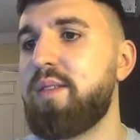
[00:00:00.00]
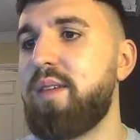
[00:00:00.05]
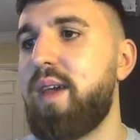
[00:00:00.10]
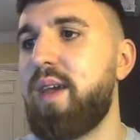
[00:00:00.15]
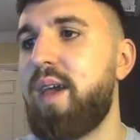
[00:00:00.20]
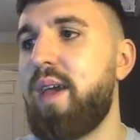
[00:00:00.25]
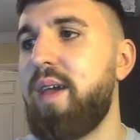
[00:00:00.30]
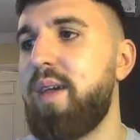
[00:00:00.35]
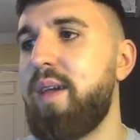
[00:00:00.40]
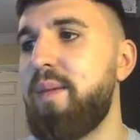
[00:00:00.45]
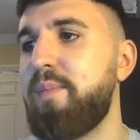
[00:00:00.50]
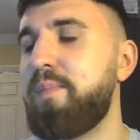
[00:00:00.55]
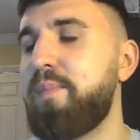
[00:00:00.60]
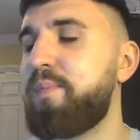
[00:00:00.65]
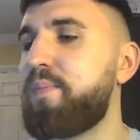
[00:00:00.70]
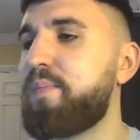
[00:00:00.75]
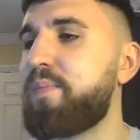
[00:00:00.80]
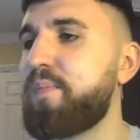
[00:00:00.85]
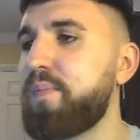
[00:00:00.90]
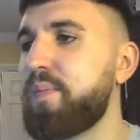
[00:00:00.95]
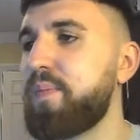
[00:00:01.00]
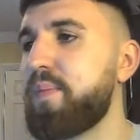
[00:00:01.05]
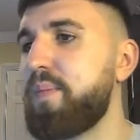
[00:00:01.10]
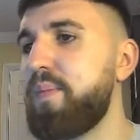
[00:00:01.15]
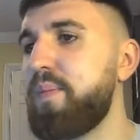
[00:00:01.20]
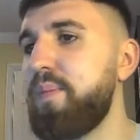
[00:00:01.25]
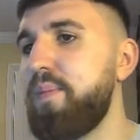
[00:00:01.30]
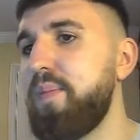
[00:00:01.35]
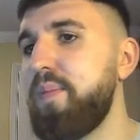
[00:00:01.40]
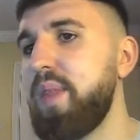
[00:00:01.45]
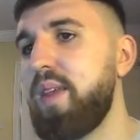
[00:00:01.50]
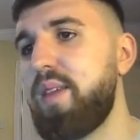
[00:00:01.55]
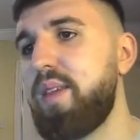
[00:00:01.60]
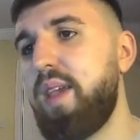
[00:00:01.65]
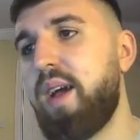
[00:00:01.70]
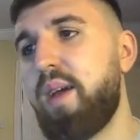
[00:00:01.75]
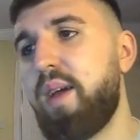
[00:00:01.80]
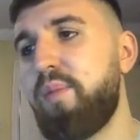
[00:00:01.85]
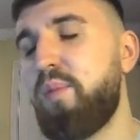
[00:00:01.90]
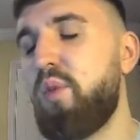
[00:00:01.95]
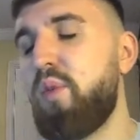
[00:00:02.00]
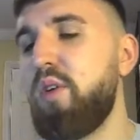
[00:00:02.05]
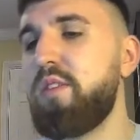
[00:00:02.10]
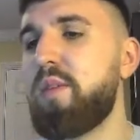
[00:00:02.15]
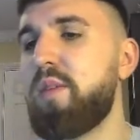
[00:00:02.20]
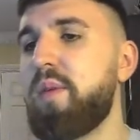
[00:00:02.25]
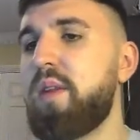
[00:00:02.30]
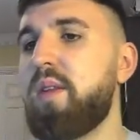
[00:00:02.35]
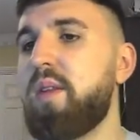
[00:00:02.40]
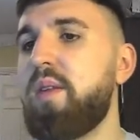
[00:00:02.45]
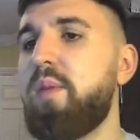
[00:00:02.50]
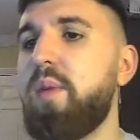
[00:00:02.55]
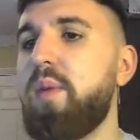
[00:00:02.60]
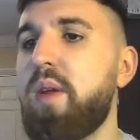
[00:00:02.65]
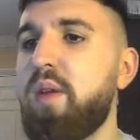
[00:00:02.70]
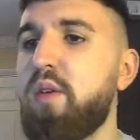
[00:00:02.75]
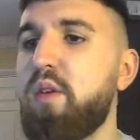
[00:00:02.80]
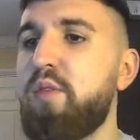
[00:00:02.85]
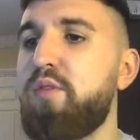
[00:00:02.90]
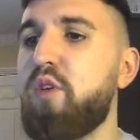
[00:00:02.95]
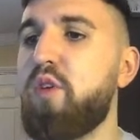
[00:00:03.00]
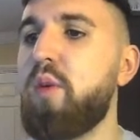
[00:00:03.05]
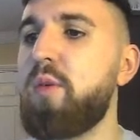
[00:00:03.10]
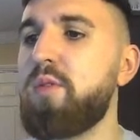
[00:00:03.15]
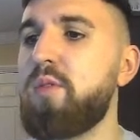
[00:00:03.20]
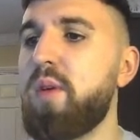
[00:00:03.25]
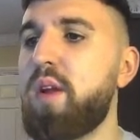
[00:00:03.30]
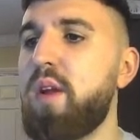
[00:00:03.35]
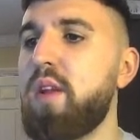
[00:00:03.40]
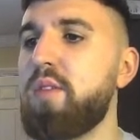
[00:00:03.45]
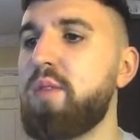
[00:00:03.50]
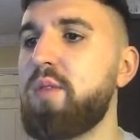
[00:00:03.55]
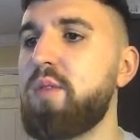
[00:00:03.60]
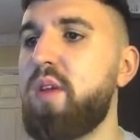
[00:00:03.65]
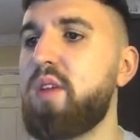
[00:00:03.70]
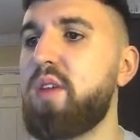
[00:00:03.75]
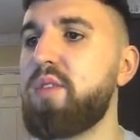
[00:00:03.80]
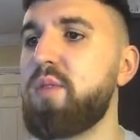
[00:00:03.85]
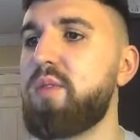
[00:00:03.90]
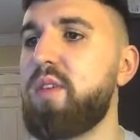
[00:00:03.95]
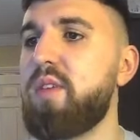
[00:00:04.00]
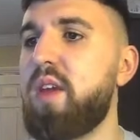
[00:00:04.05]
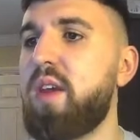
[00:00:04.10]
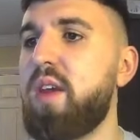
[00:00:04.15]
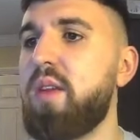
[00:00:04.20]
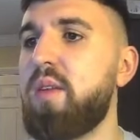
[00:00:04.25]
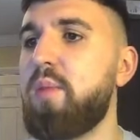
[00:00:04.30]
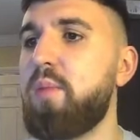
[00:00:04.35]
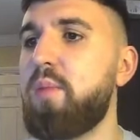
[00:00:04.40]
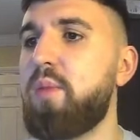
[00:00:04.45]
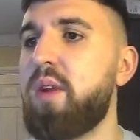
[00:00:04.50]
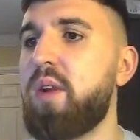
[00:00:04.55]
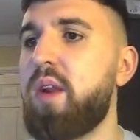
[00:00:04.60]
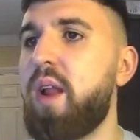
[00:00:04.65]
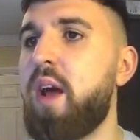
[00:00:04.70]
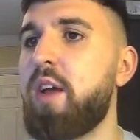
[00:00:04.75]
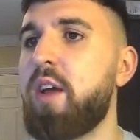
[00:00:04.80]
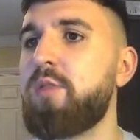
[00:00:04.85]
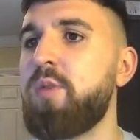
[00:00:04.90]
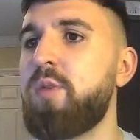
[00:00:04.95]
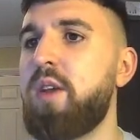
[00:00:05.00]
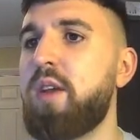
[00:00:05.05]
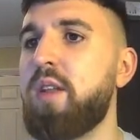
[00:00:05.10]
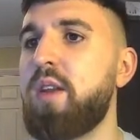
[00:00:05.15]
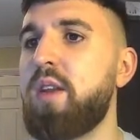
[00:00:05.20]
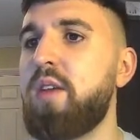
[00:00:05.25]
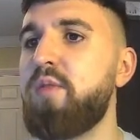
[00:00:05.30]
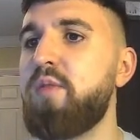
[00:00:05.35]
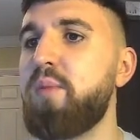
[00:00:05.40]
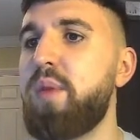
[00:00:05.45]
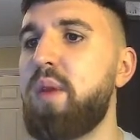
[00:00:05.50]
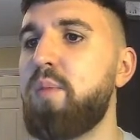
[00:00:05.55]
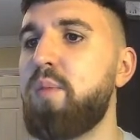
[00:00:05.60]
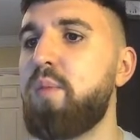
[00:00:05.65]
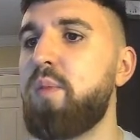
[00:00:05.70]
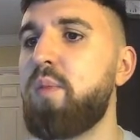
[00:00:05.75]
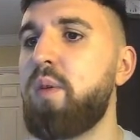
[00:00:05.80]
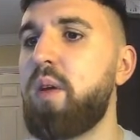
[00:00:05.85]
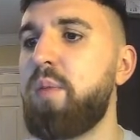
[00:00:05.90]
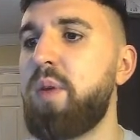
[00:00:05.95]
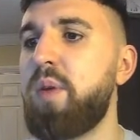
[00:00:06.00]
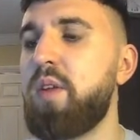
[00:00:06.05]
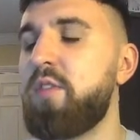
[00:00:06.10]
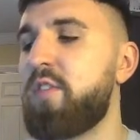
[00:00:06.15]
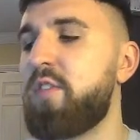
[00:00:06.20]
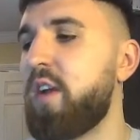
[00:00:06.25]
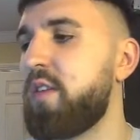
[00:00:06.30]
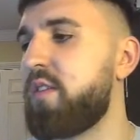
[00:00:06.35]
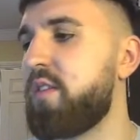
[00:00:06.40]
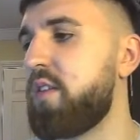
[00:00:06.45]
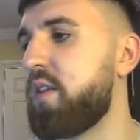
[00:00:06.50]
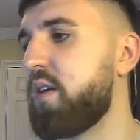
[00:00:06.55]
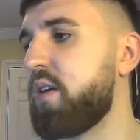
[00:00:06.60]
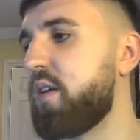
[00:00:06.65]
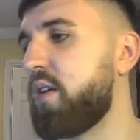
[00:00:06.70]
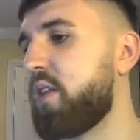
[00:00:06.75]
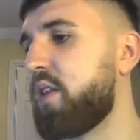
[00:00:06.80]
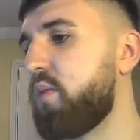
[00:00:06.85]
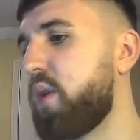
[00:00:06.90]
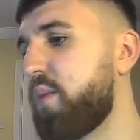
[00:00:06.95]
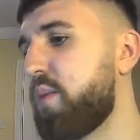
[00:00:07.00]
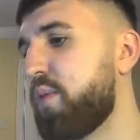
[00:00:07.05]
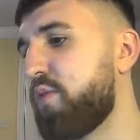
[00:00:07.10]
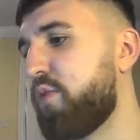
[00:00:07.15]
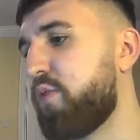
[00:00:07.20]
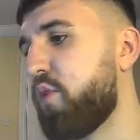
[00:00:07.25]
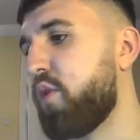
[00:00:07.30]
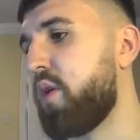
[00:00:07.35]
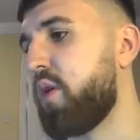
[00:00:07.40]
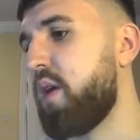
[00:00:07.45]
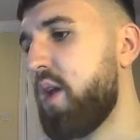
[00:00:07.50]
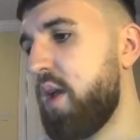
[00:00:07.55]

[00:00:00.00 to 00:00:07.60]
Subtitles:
And Wolves have been in good form as well, as I was saying, winning last week and then even beating Chelsea the week before.